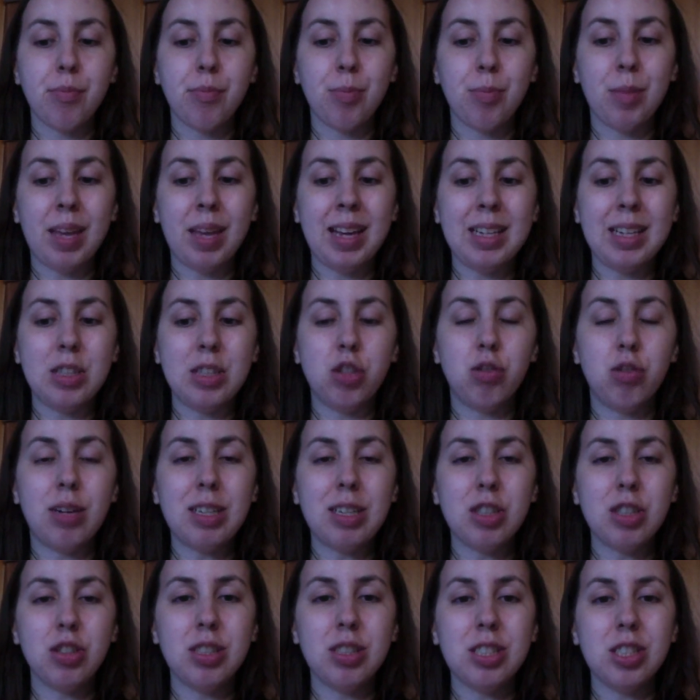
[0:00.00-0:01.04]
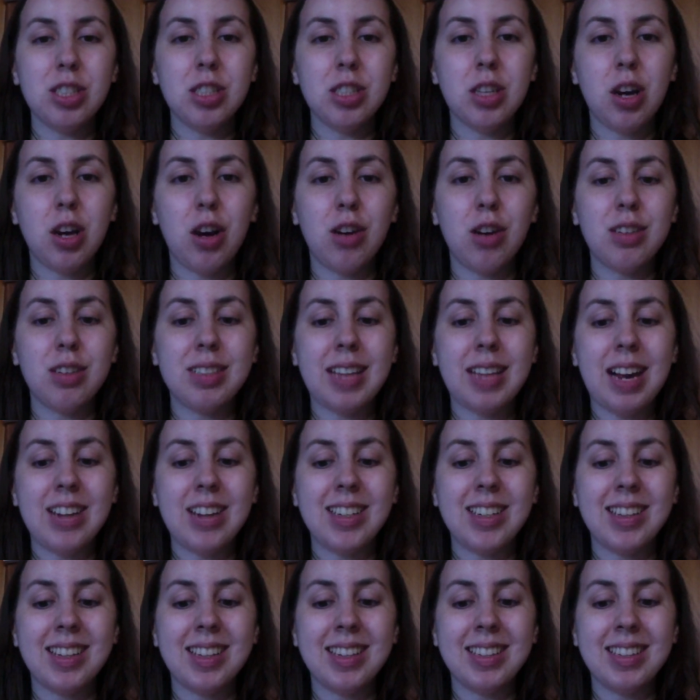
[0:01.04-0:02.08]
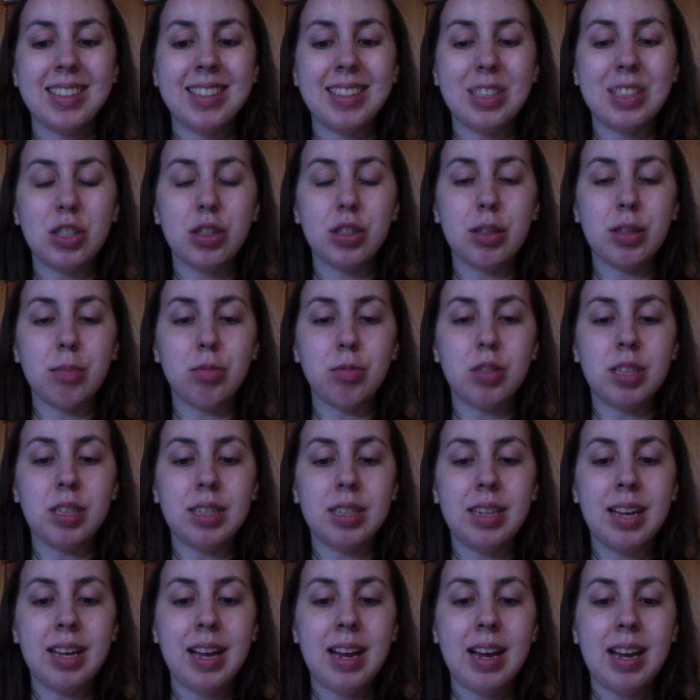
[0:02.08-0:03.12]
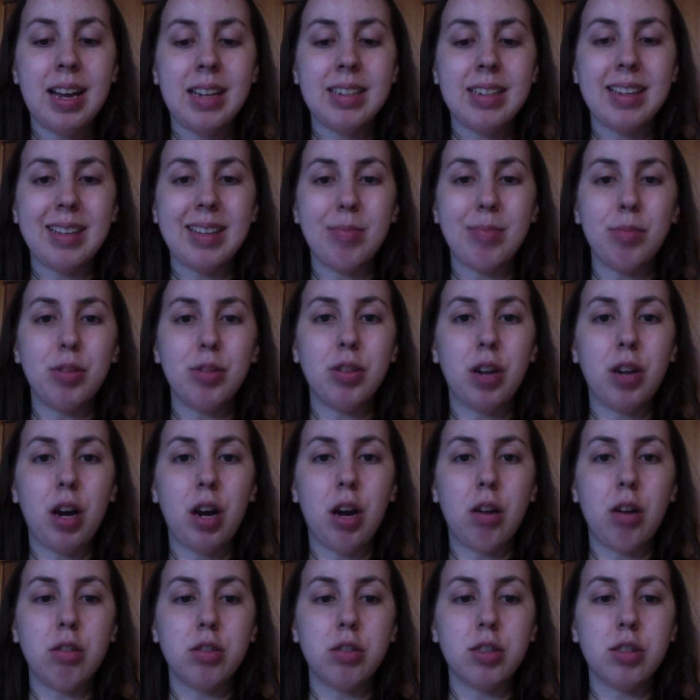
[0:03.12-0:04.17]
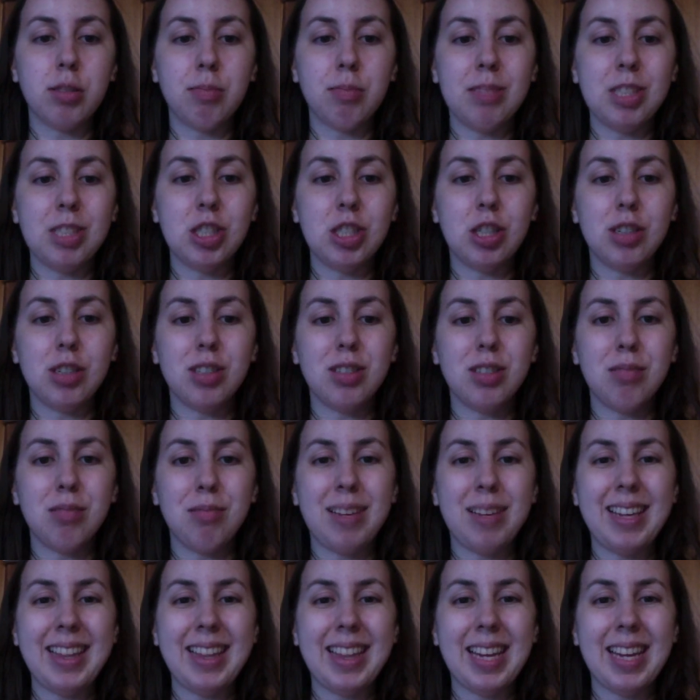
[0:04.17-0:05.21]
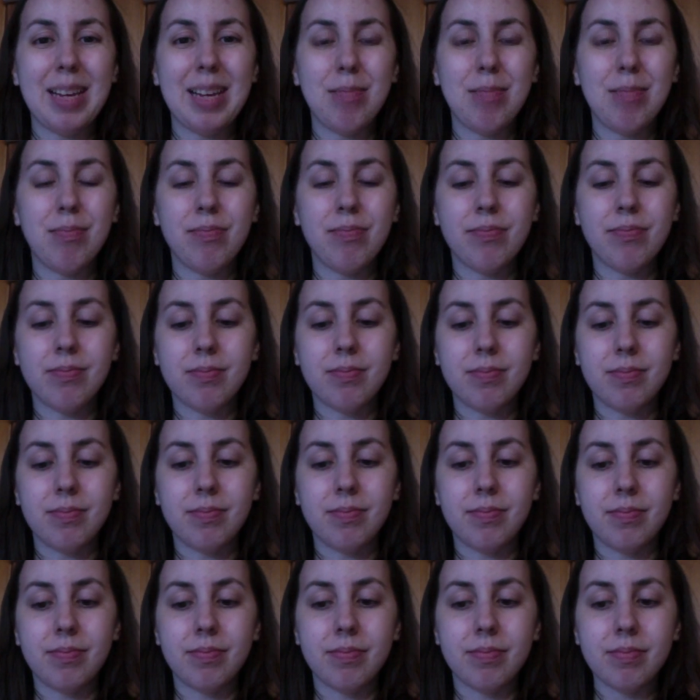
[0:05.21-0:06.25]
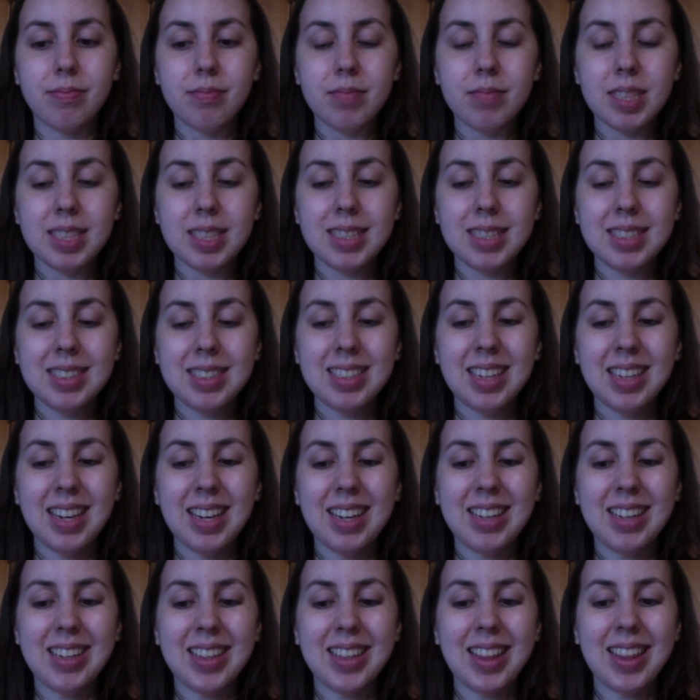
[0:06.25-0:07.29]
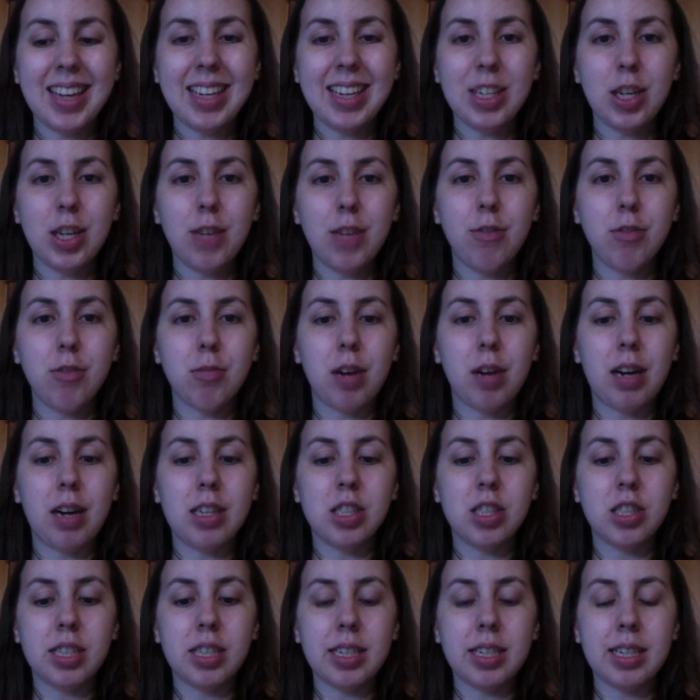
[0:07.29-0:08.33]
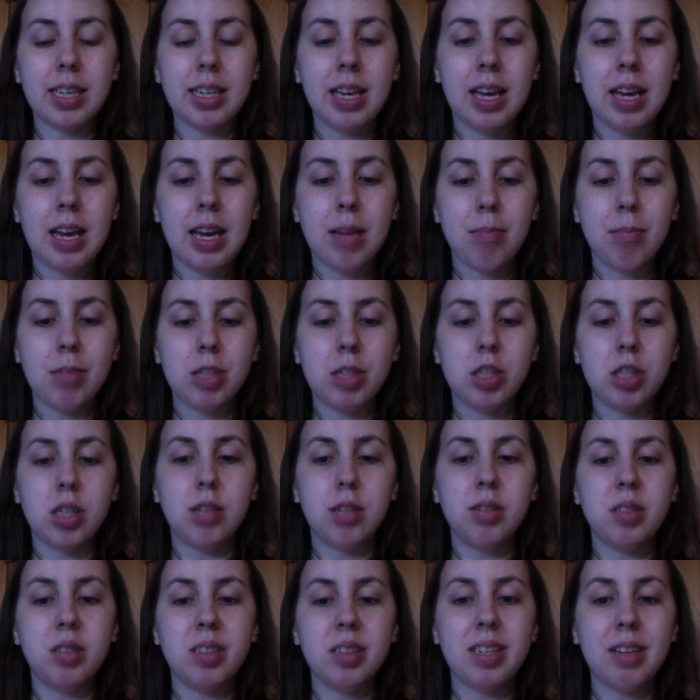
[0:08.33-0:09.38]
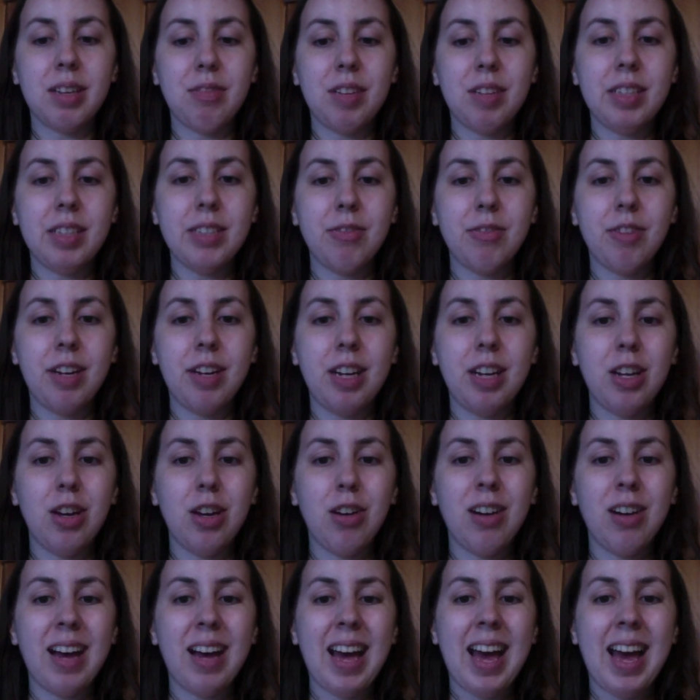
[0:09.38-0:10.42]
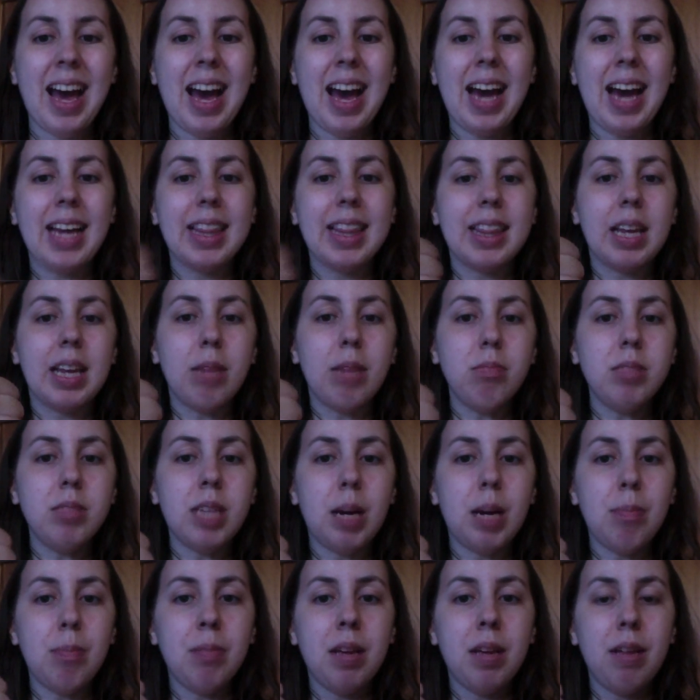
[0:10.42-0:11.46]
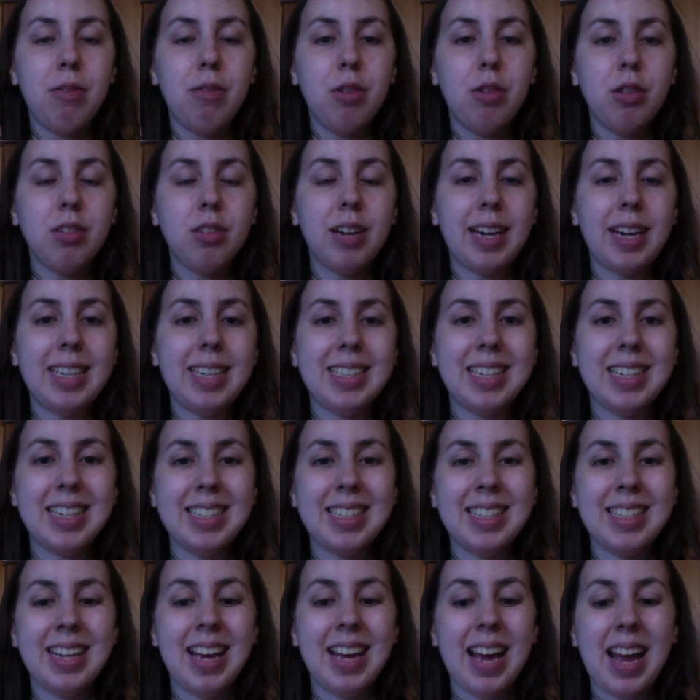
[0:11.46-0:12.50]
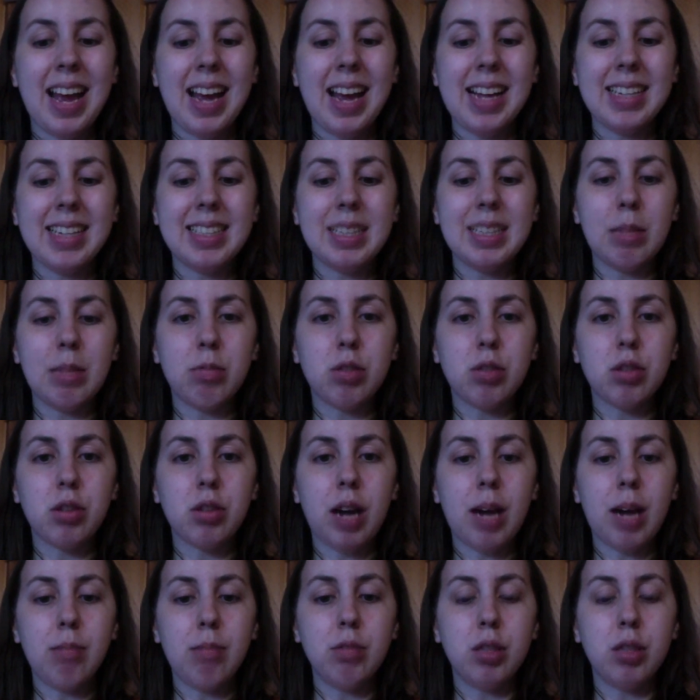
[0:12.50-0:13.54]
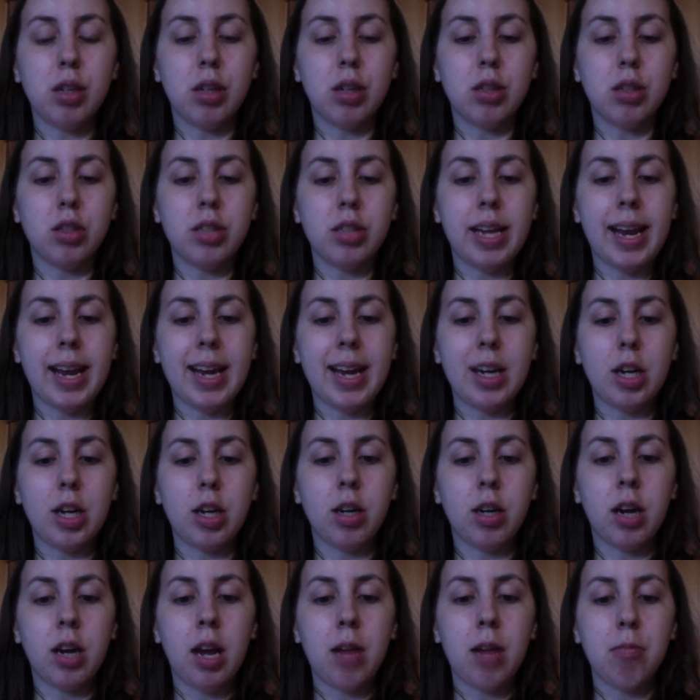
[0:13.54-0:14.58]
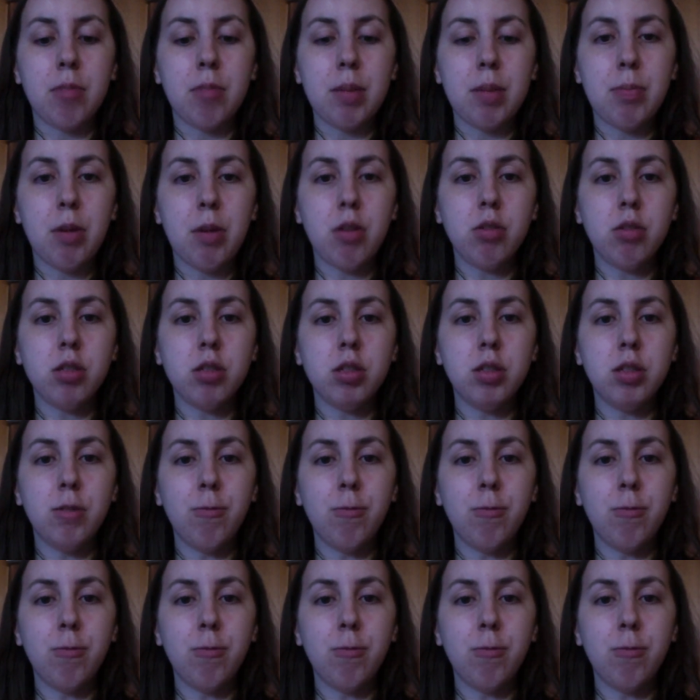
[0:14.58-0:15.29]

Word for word: The instructions are down in the description down below, so be sure to read them. Now thank you for watching. Be sure to give this video a thumbs up if you liked it and subscribe to our channel. We post new